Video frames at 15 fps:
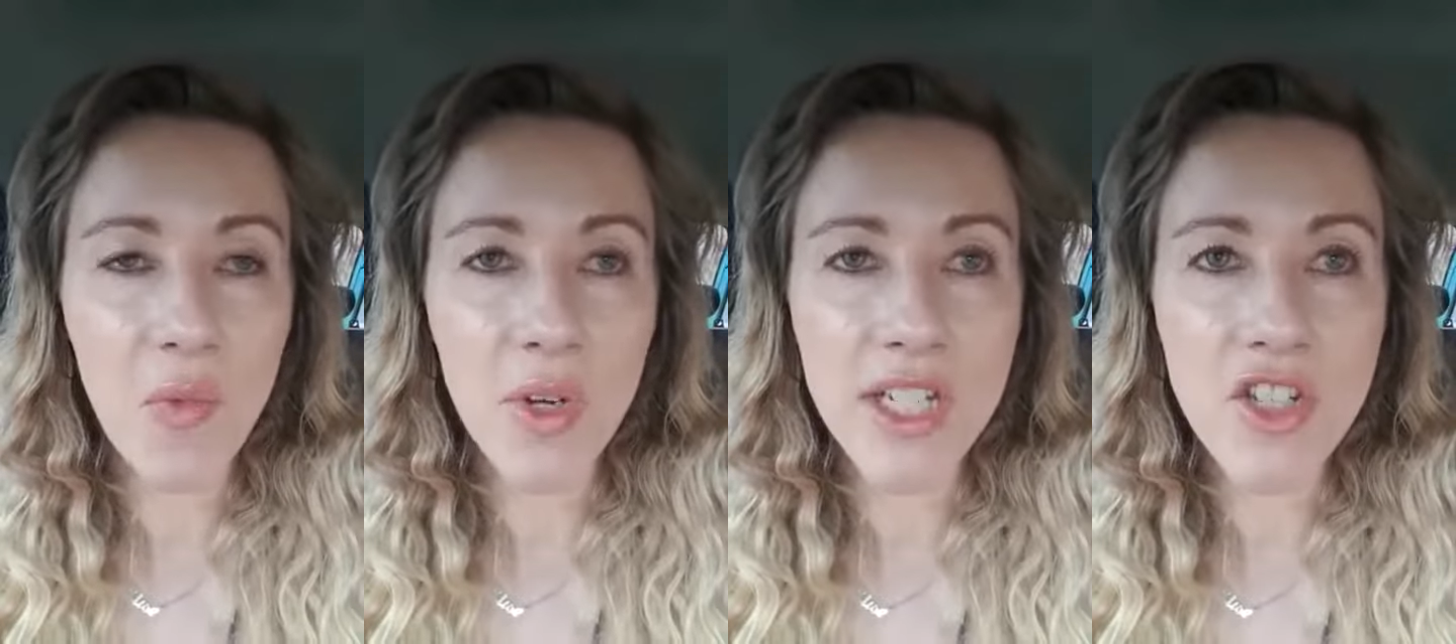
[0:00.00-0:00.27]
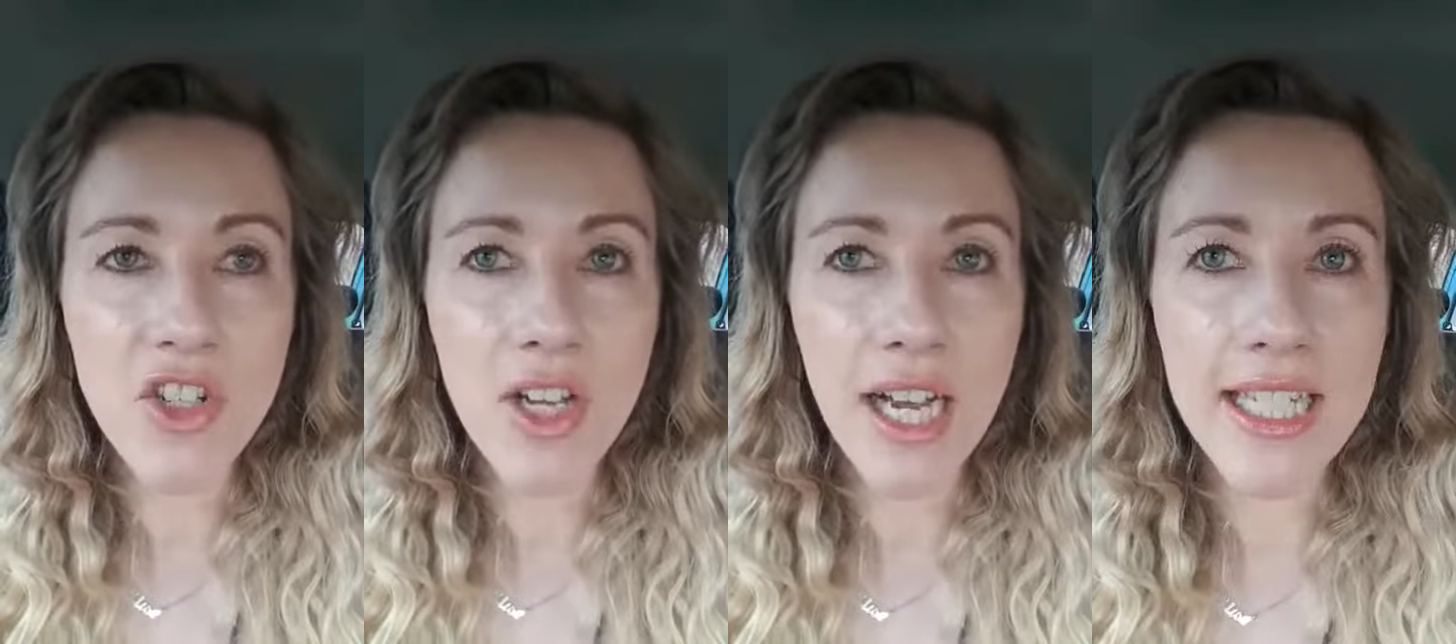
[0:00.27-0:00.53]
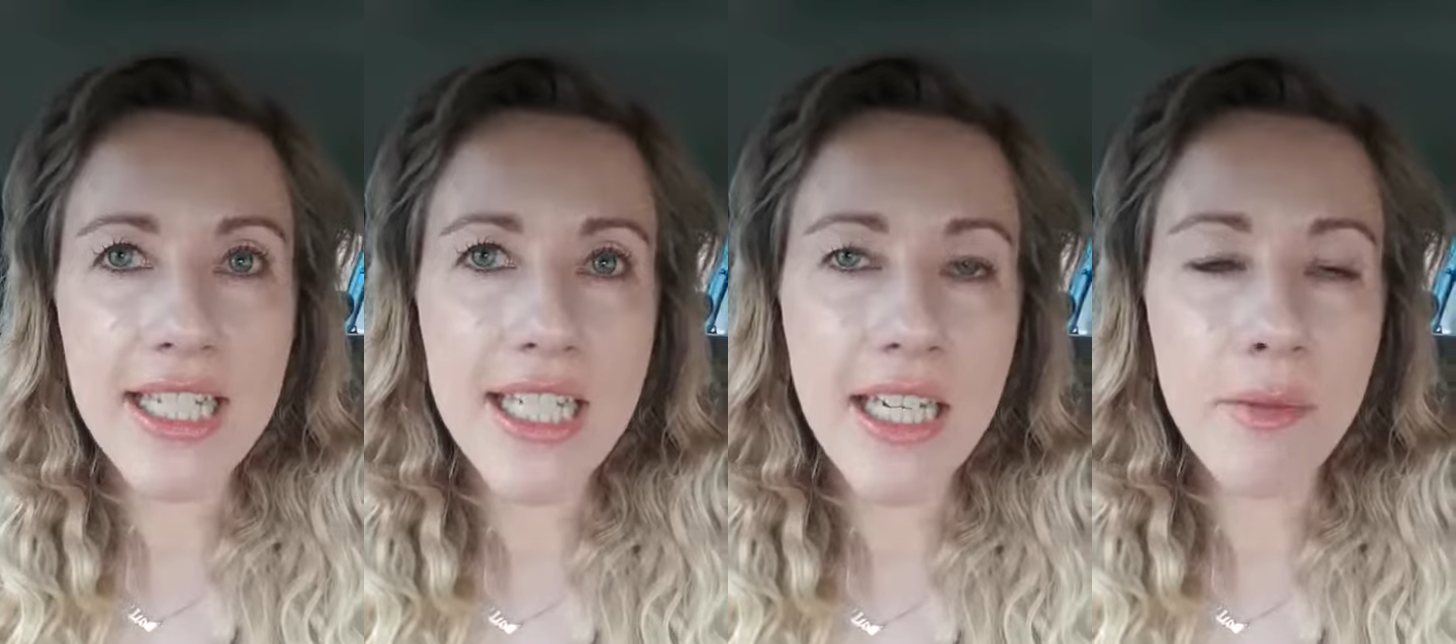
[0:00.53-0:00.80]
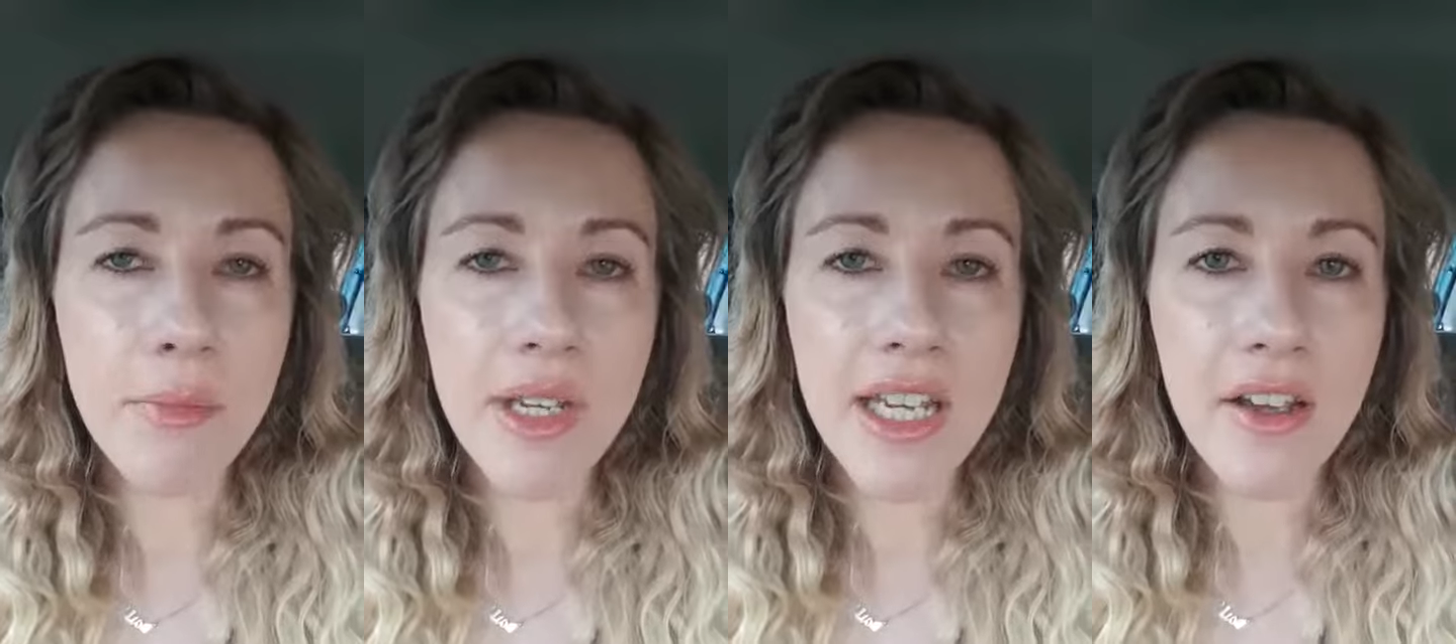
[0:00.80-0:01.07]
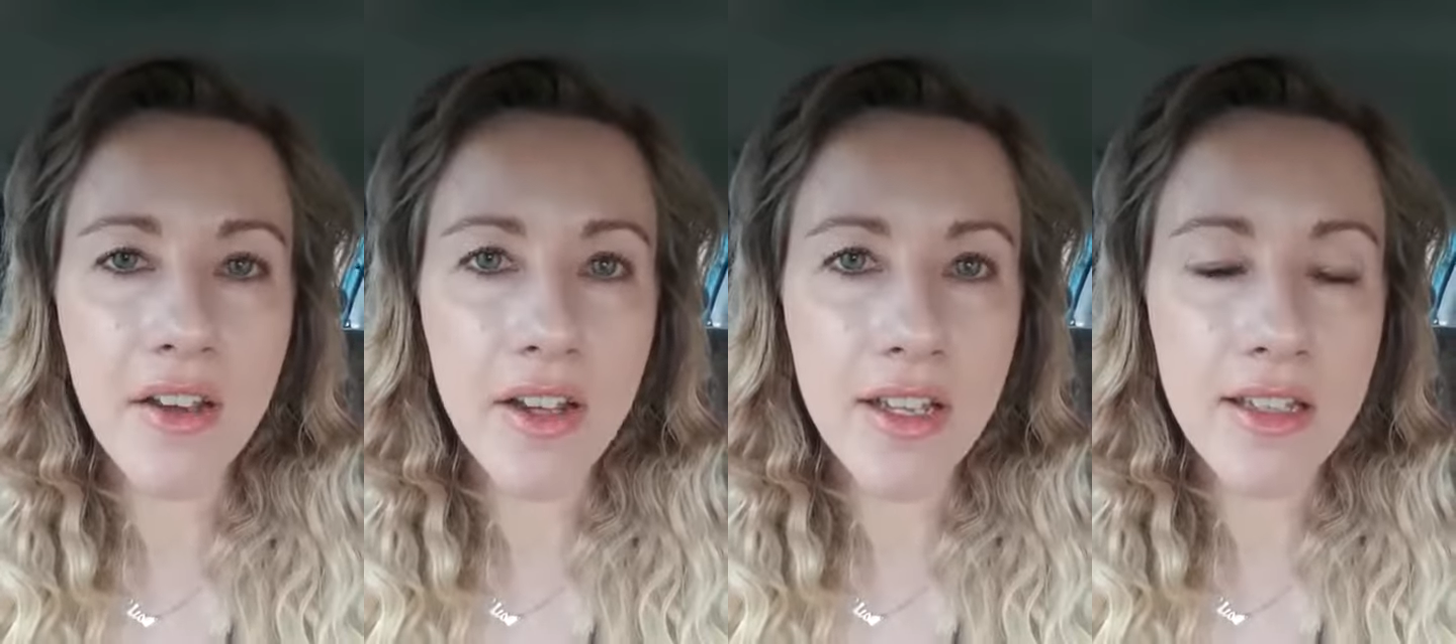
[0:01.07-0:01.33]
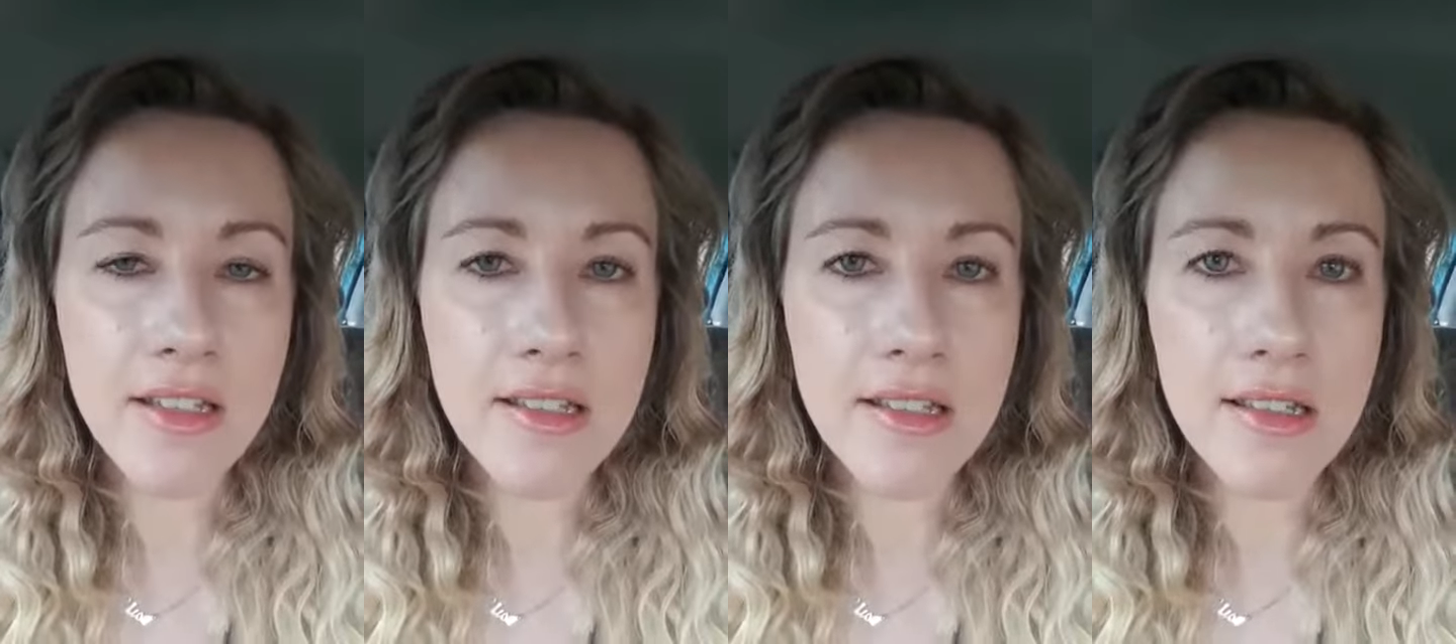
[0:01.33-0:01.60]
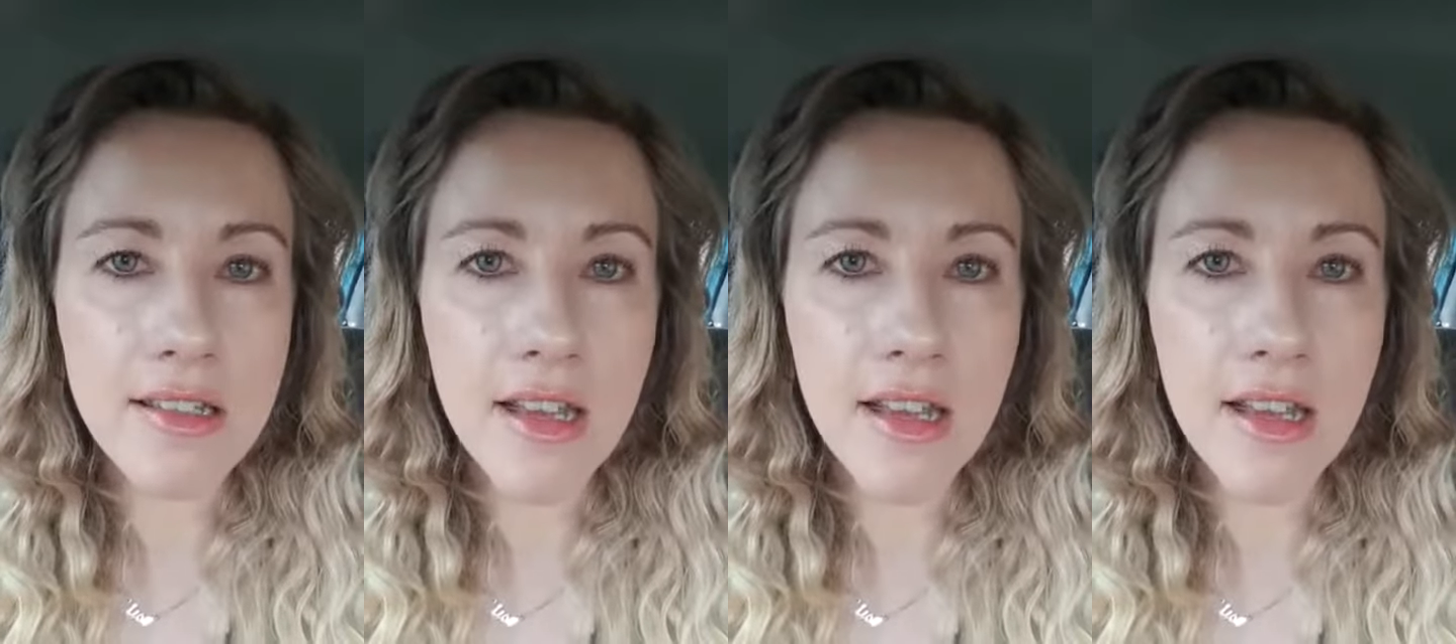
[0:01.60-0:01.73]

which I did because